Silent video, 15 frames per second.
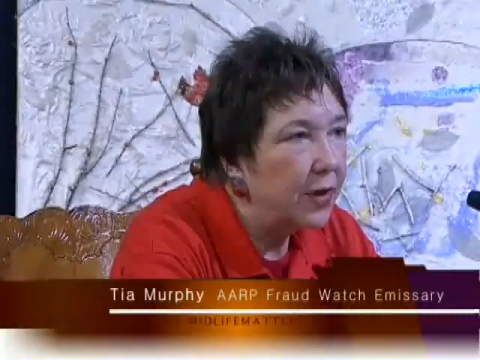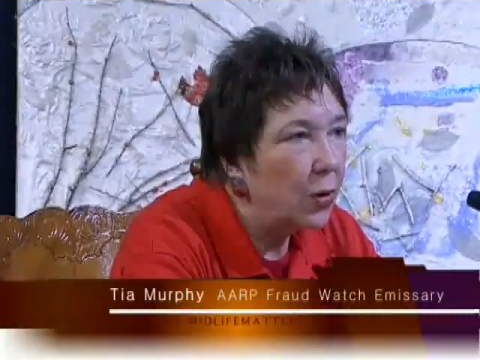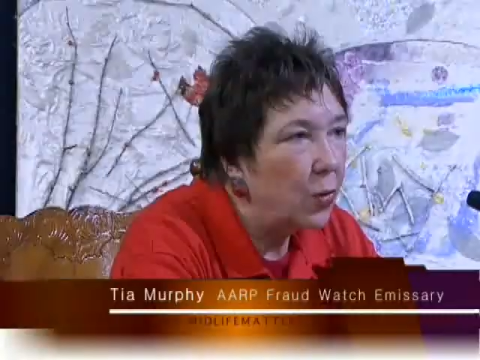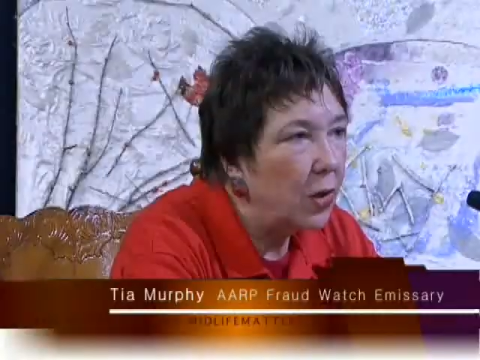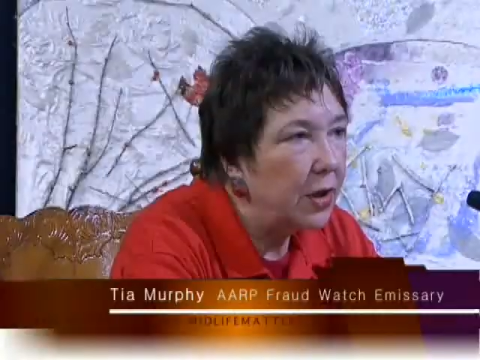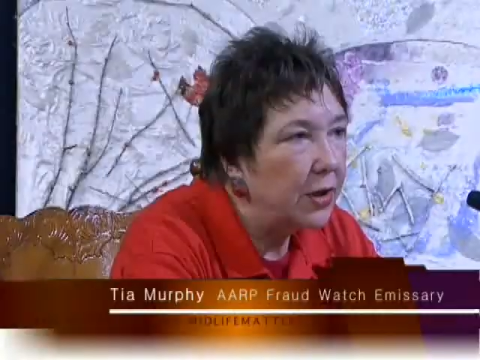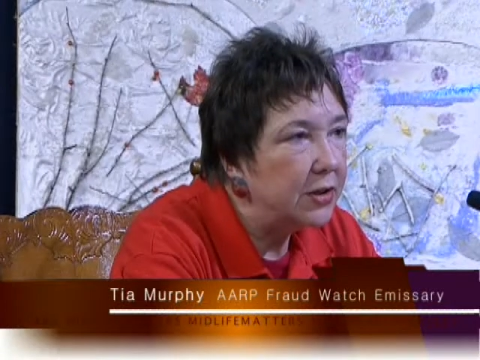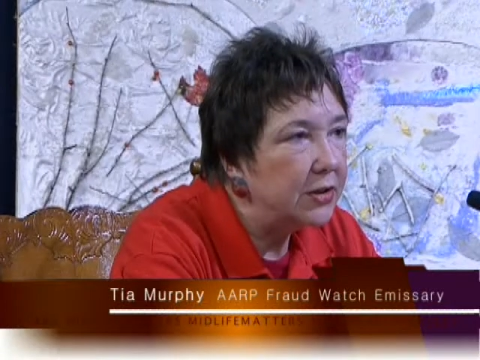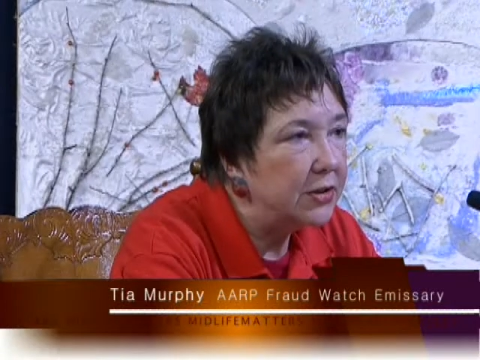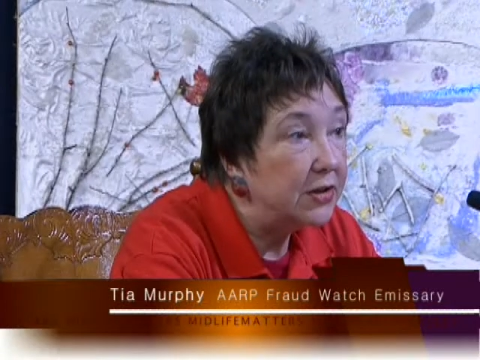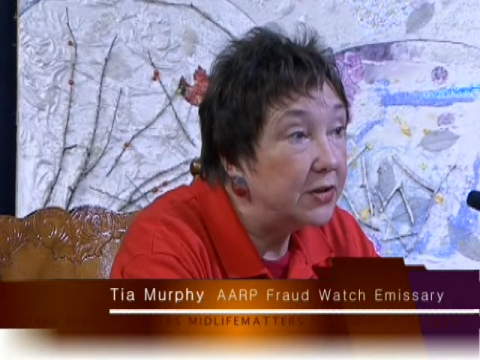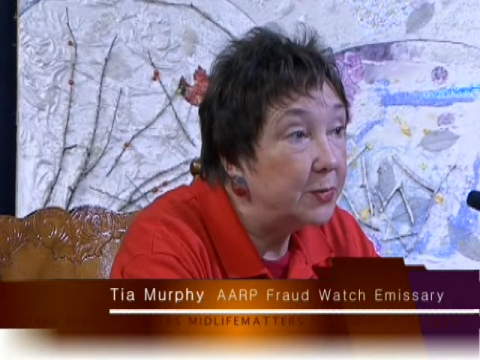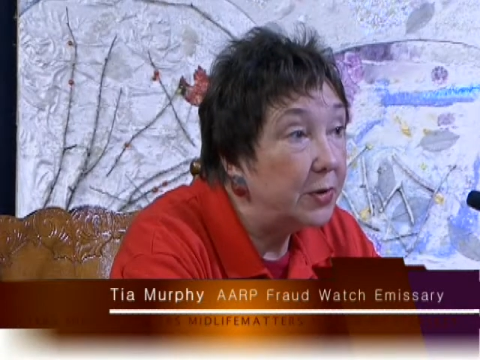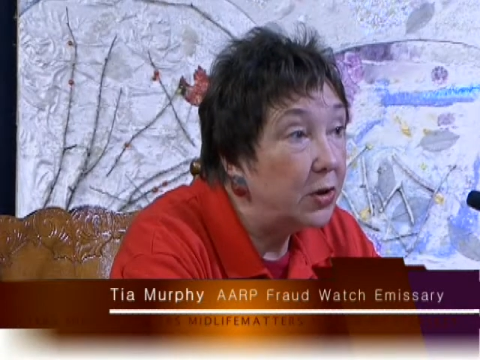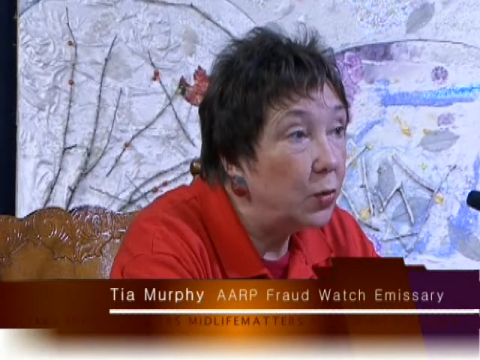wanted to
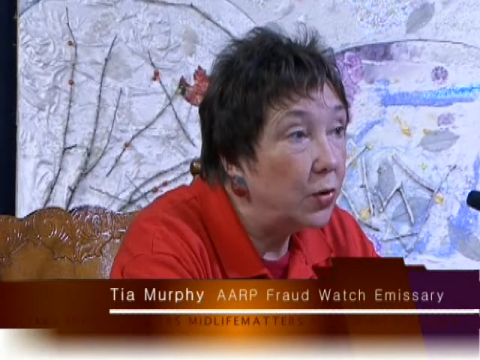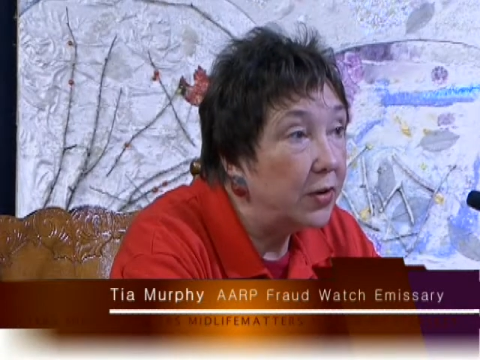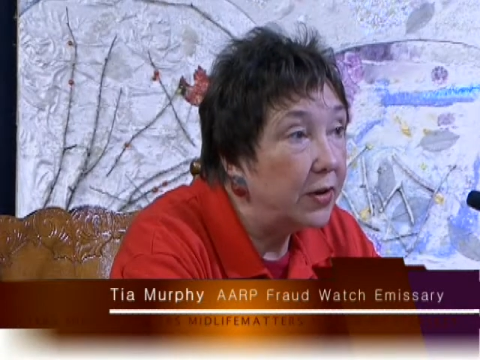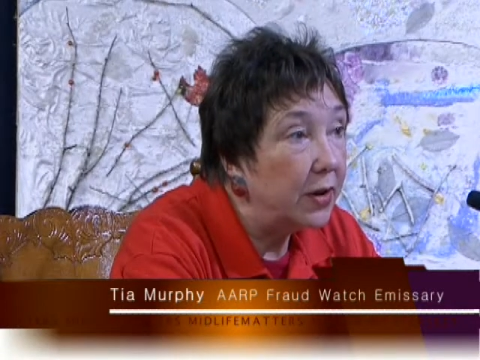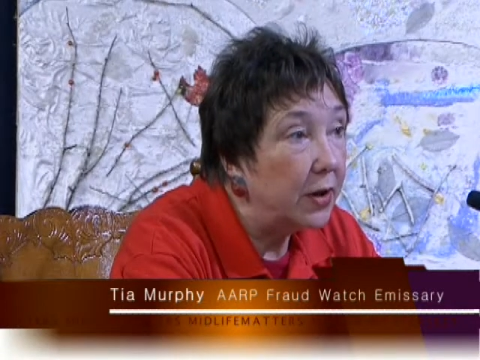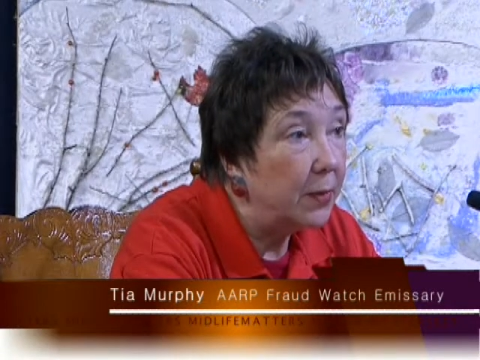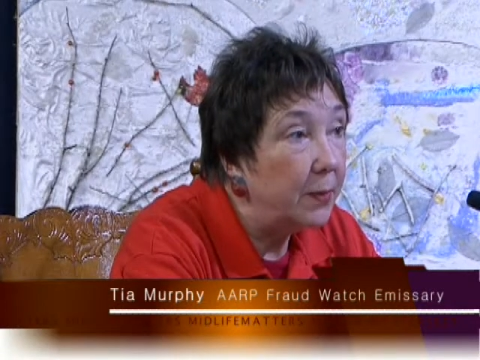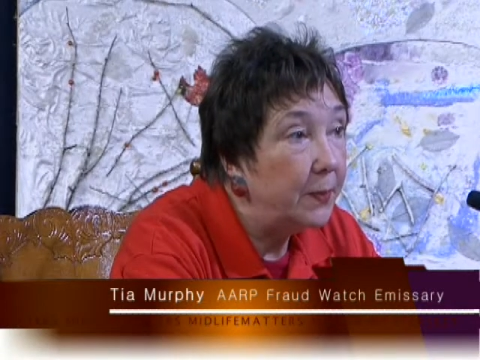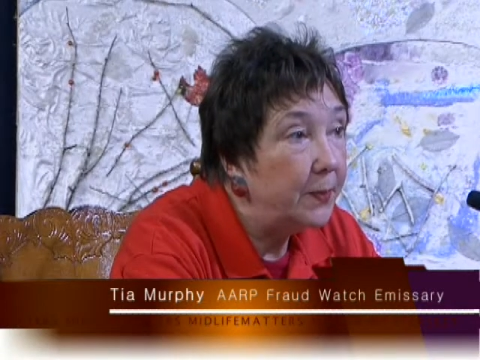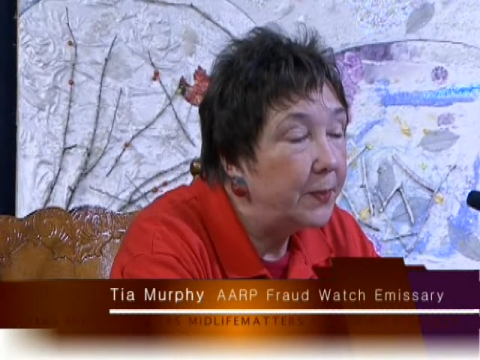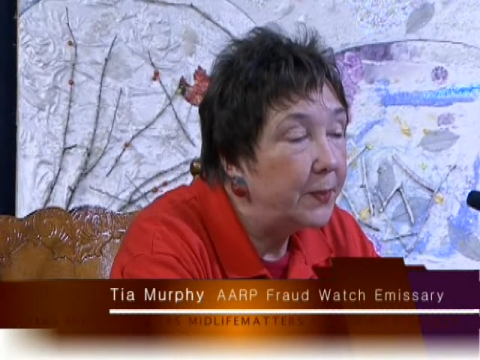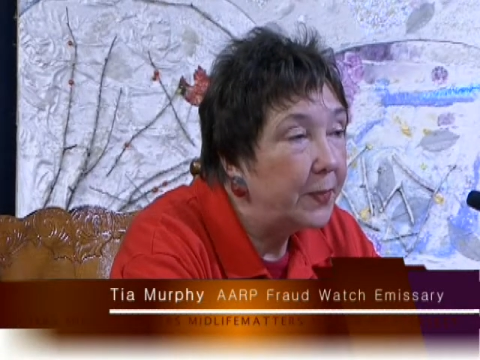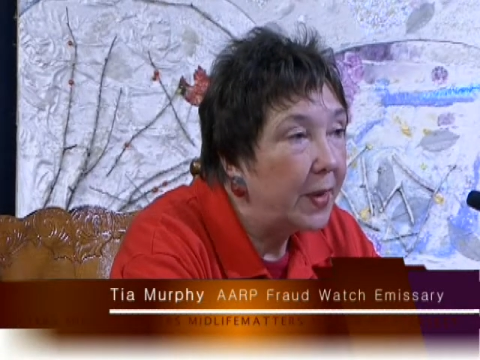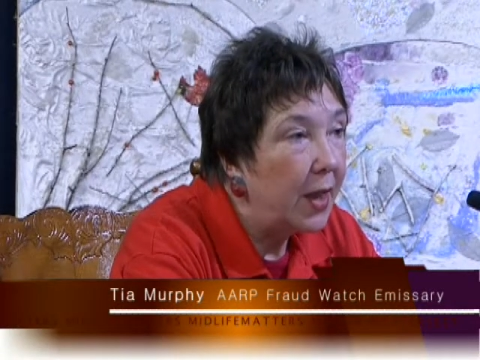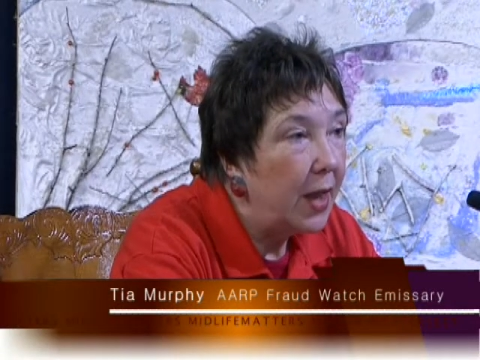speak with him,
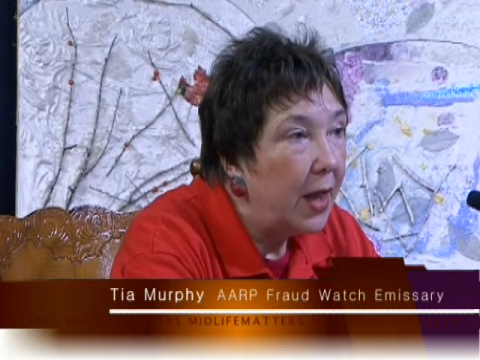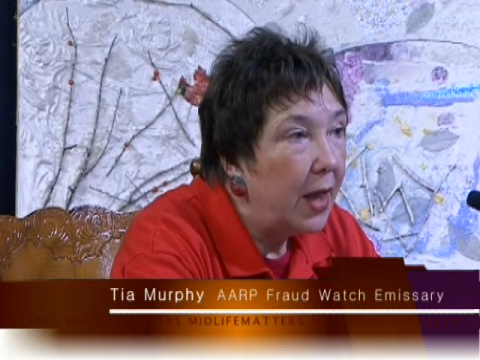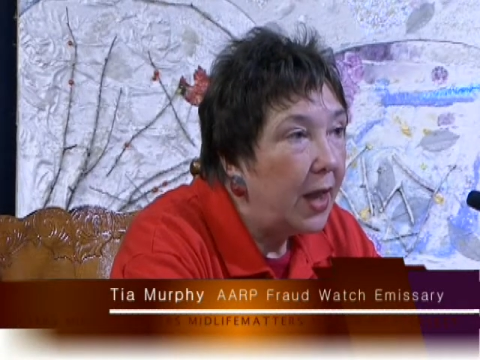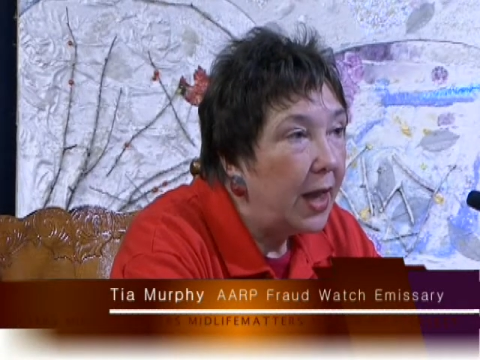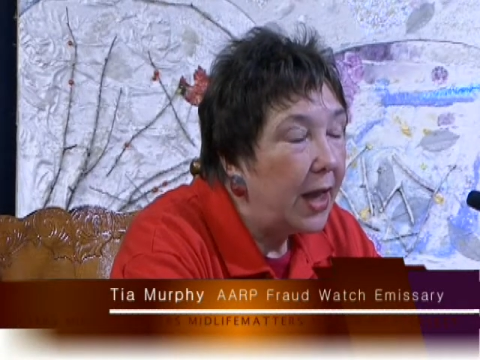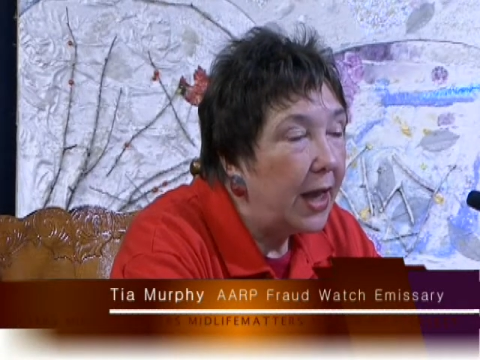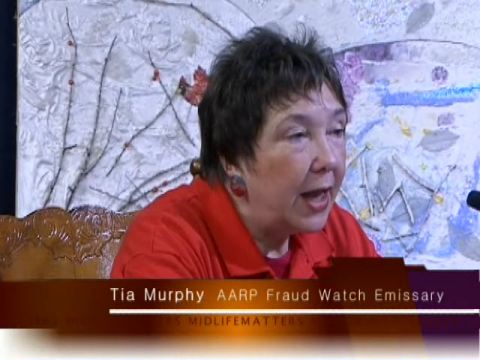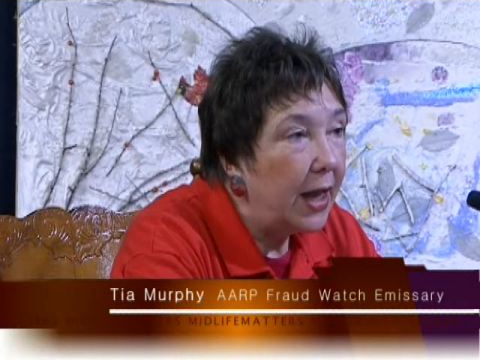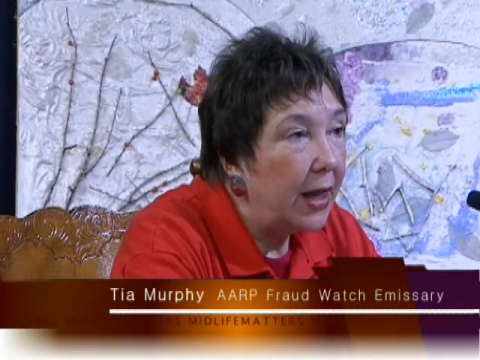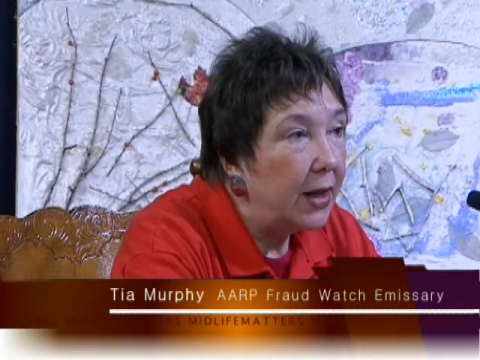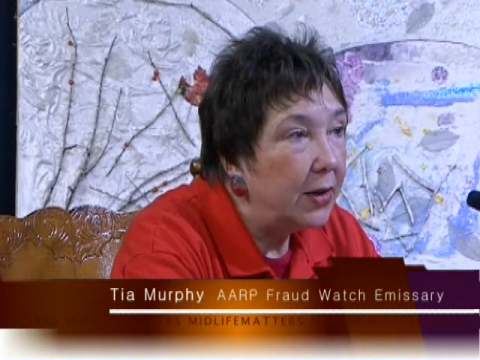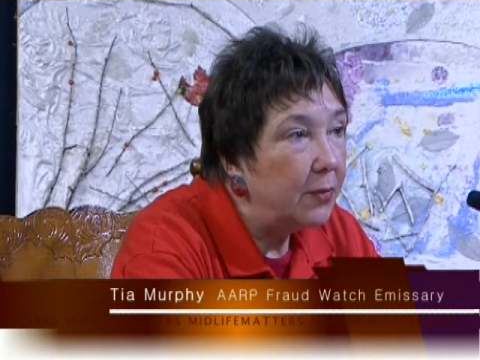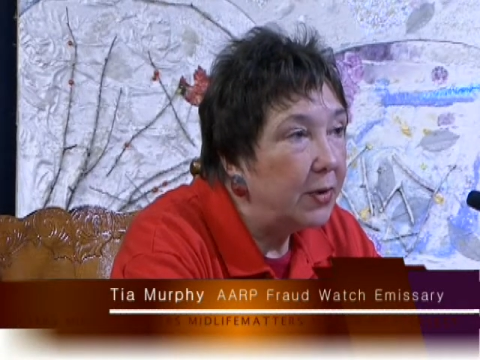and